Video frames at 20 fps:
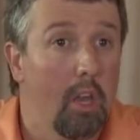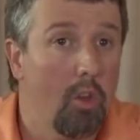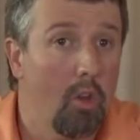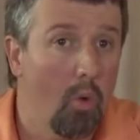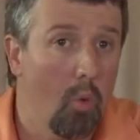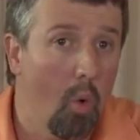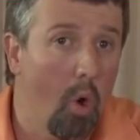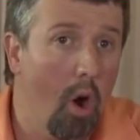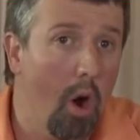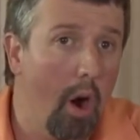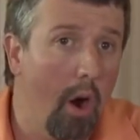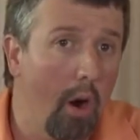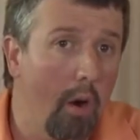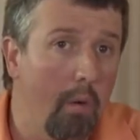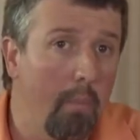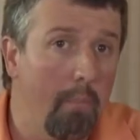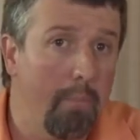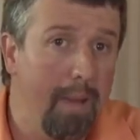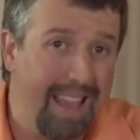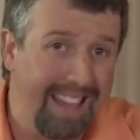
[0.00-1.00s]
into
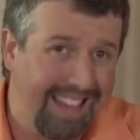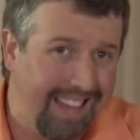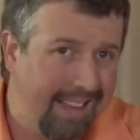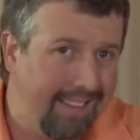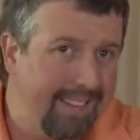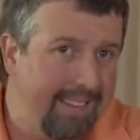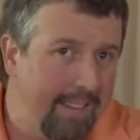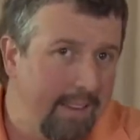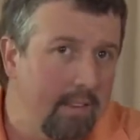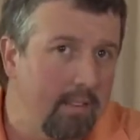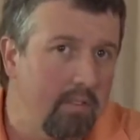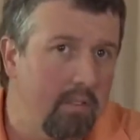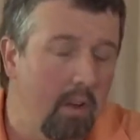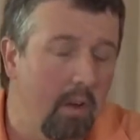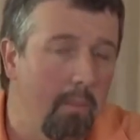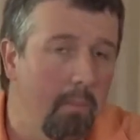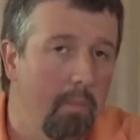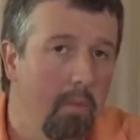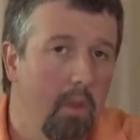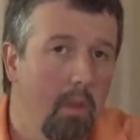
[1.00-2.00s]
our banking
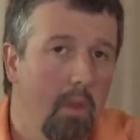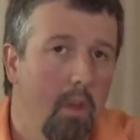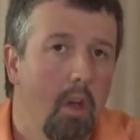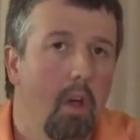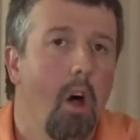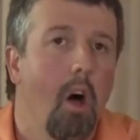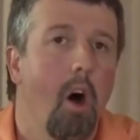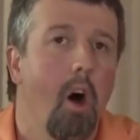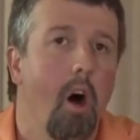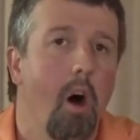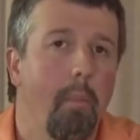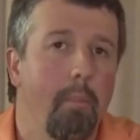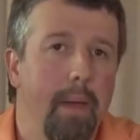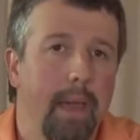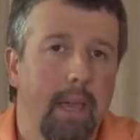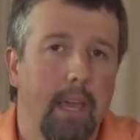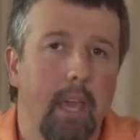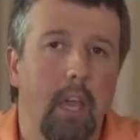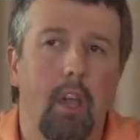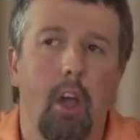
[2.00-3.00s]
system. All
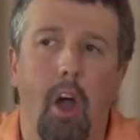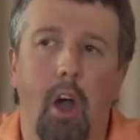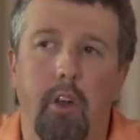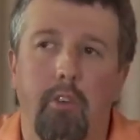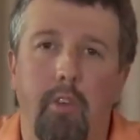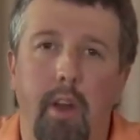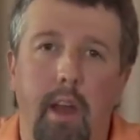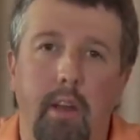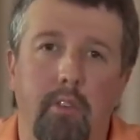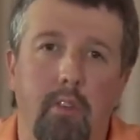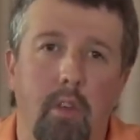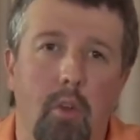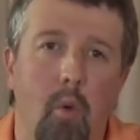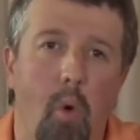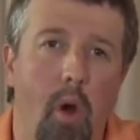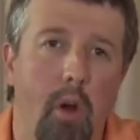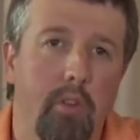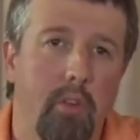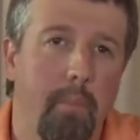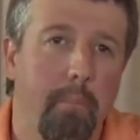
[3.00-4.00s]
banking contracts and
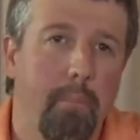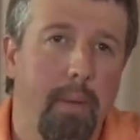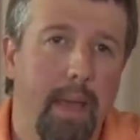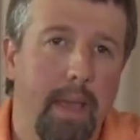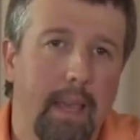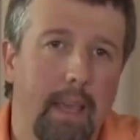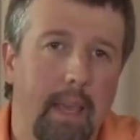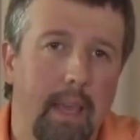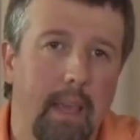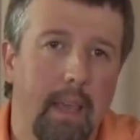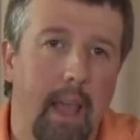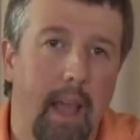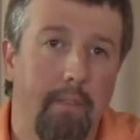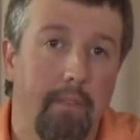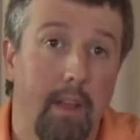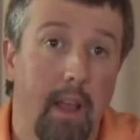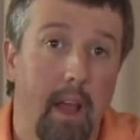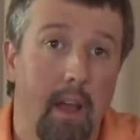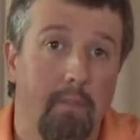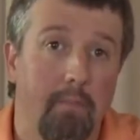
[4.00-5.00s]
quantum banking
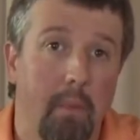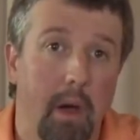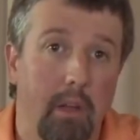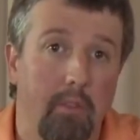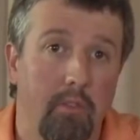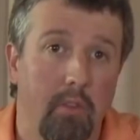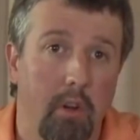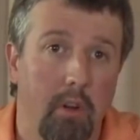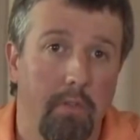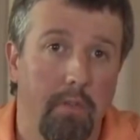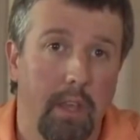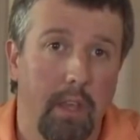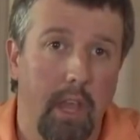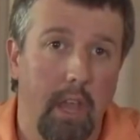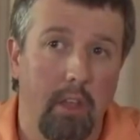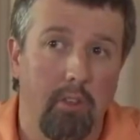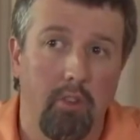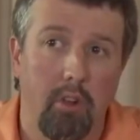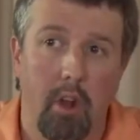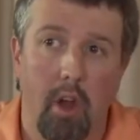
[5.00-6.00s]
have to have my
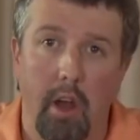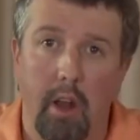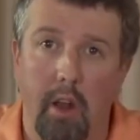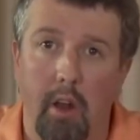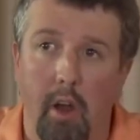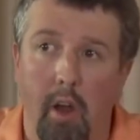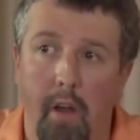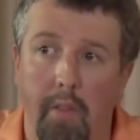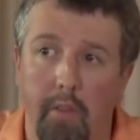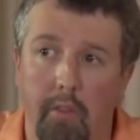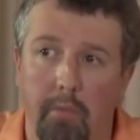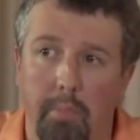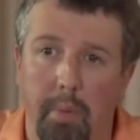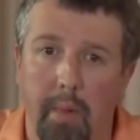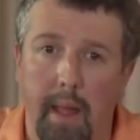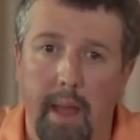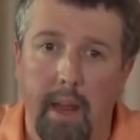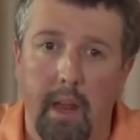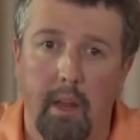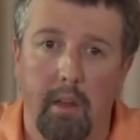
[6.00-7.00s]
certification on it on this
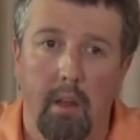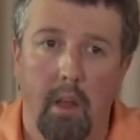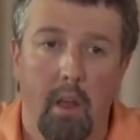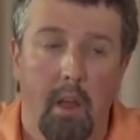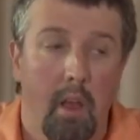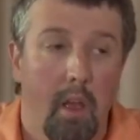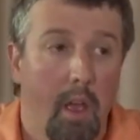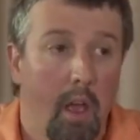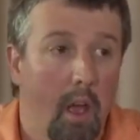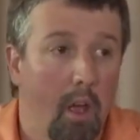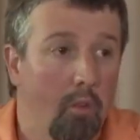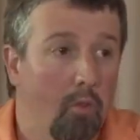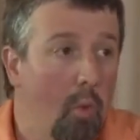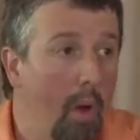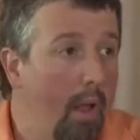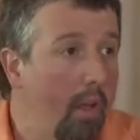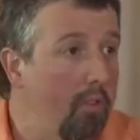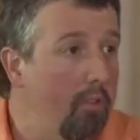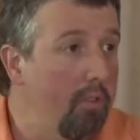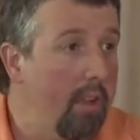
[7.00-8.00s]
planet as
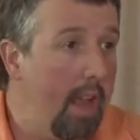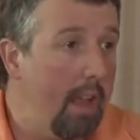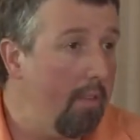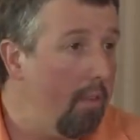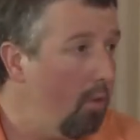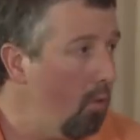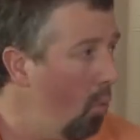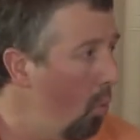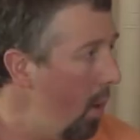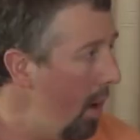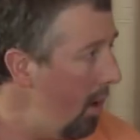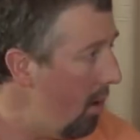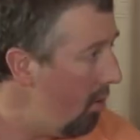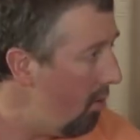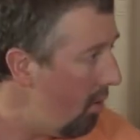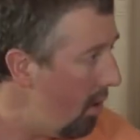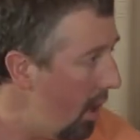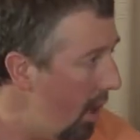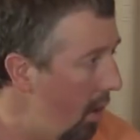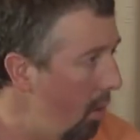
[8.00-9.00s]
well as David's
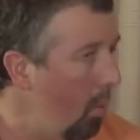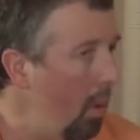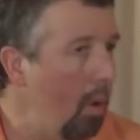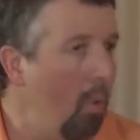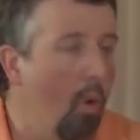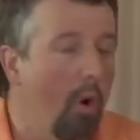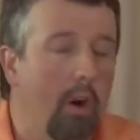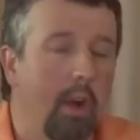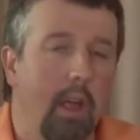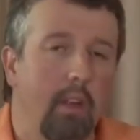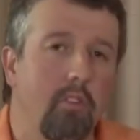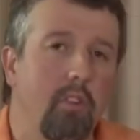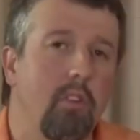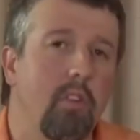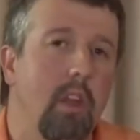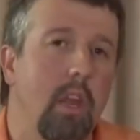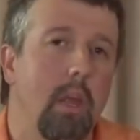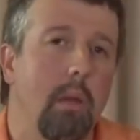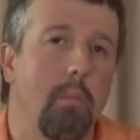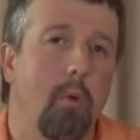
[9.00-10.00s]
witnessing. We work as a
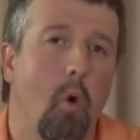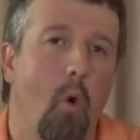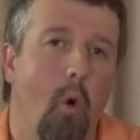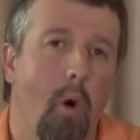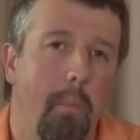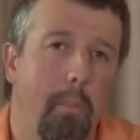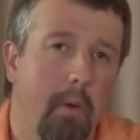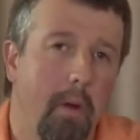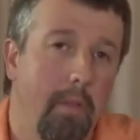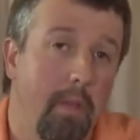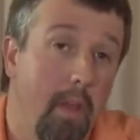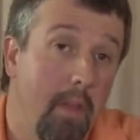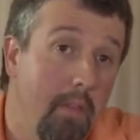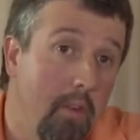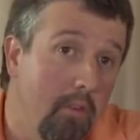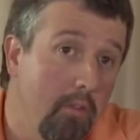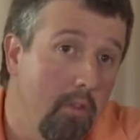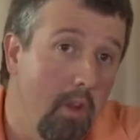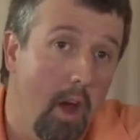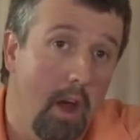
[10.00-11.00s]
team corporate,
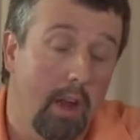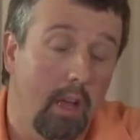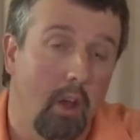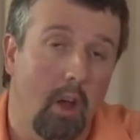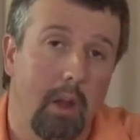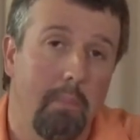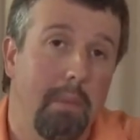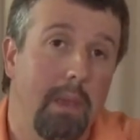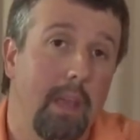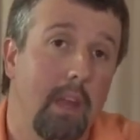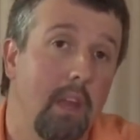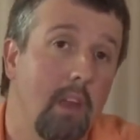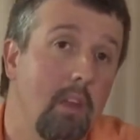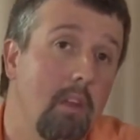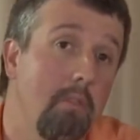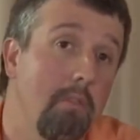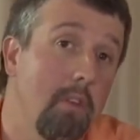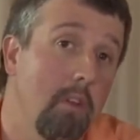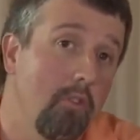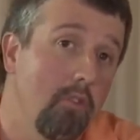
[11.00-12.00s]
Then there's not going to be any
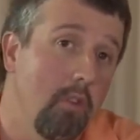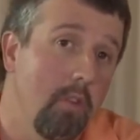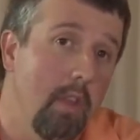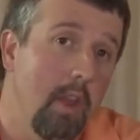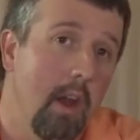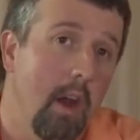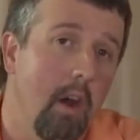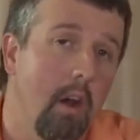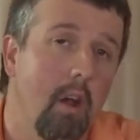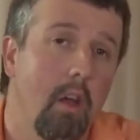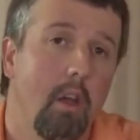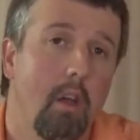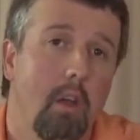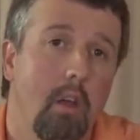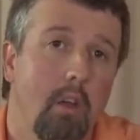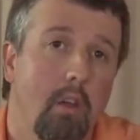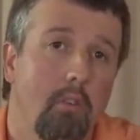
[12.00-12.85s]
division there.